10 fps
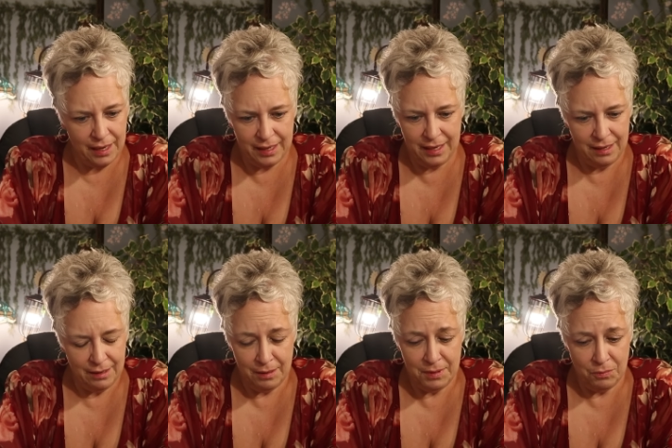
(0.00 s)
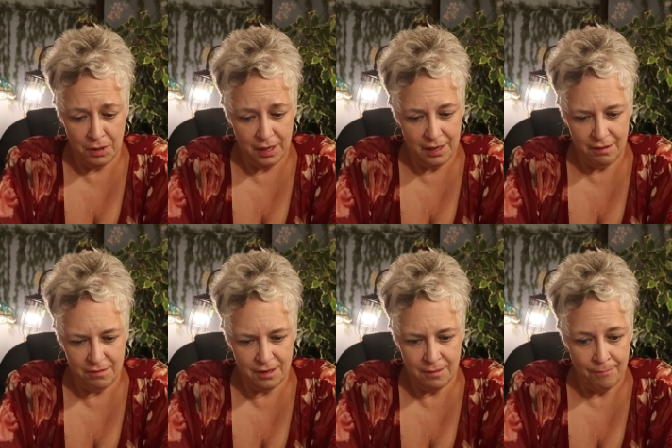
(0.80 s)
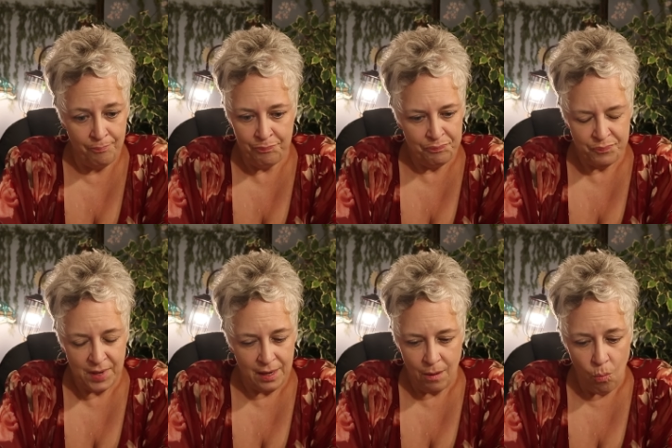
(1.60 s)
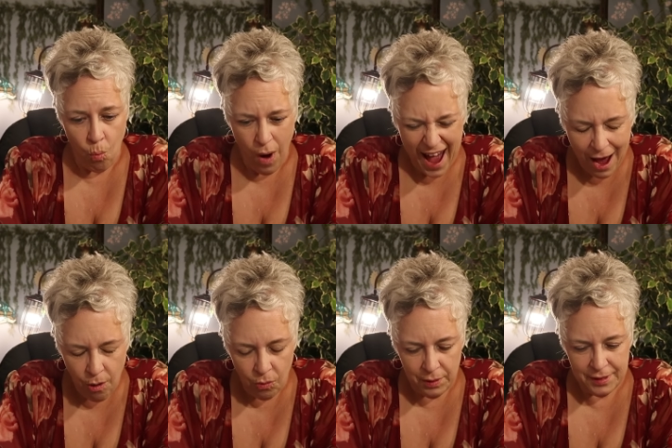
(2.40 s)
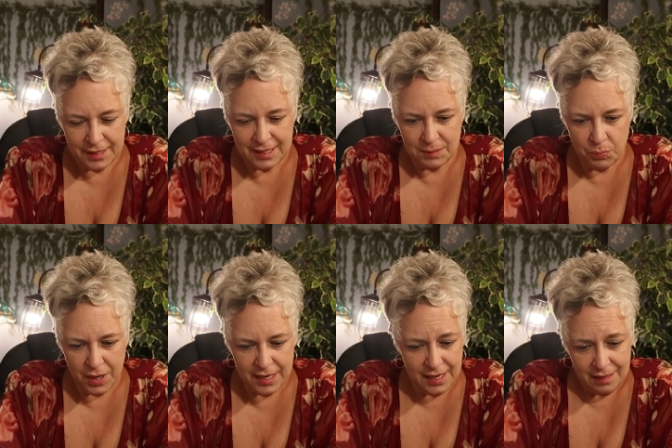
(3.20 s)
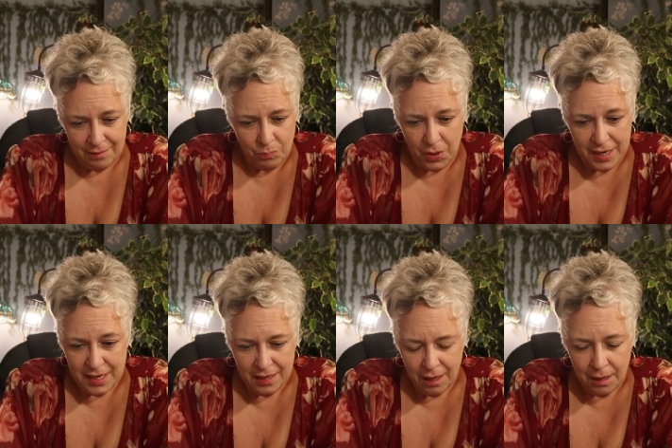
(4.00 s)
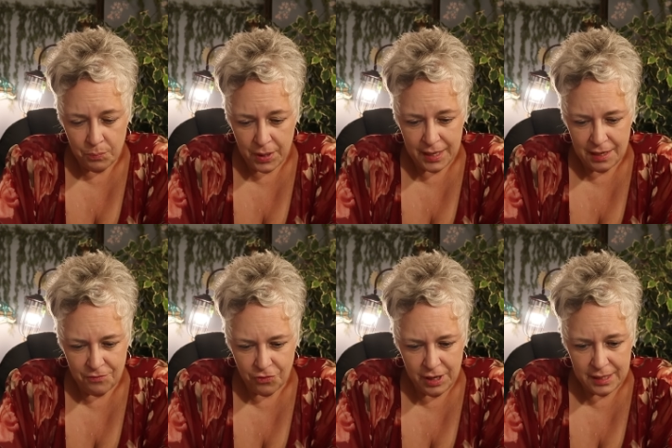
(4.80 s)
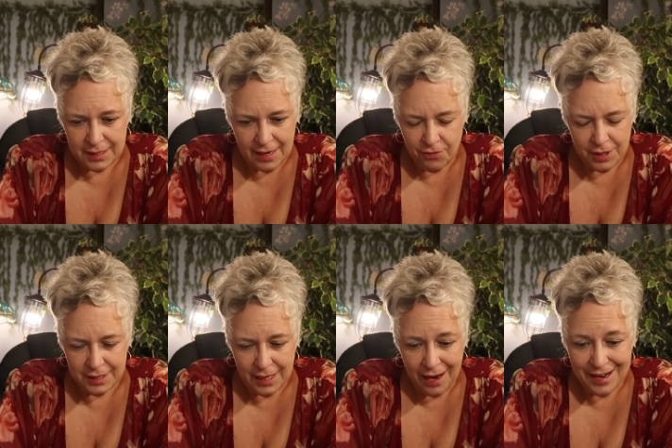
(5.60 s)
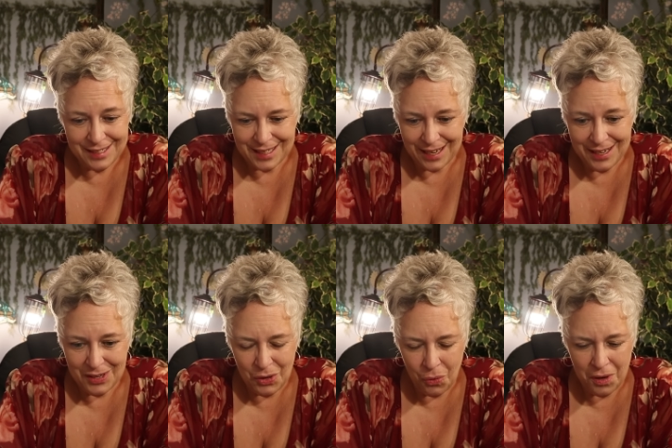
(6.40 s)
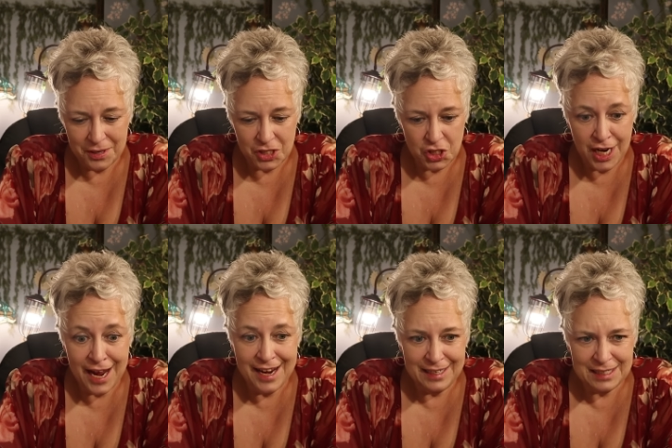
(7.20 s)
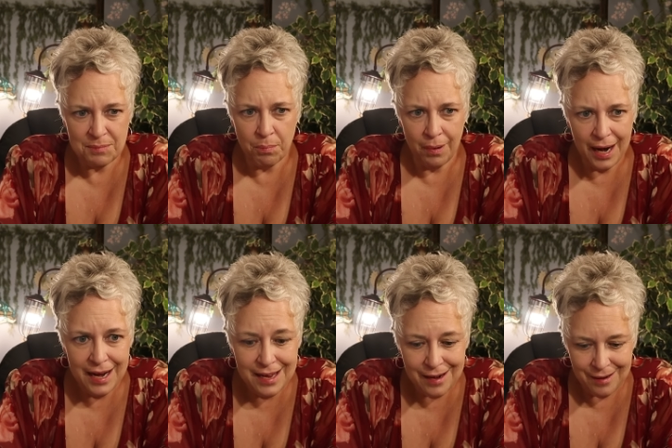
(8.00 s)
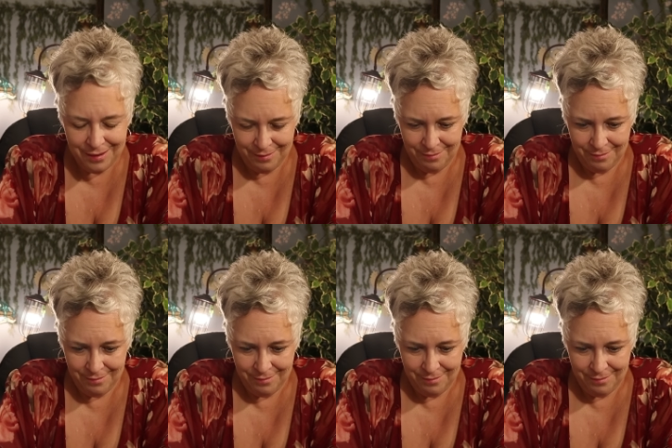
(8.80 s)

I, I mean, whatever. Wow, this is breaking, breaking up, breaking free, severing ties, cutting cords, chains breaking.